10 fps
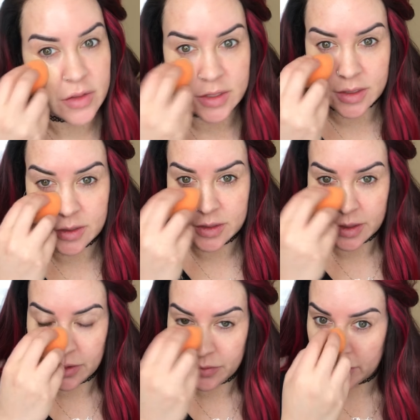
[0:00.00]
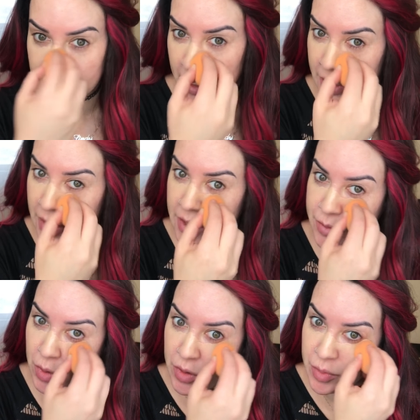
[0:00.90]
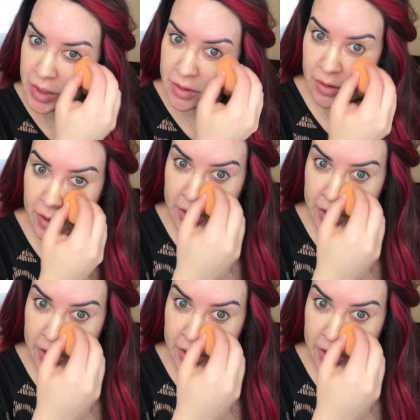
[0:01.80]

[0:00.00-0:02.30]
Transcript: this is the Real Techniques beauty blender,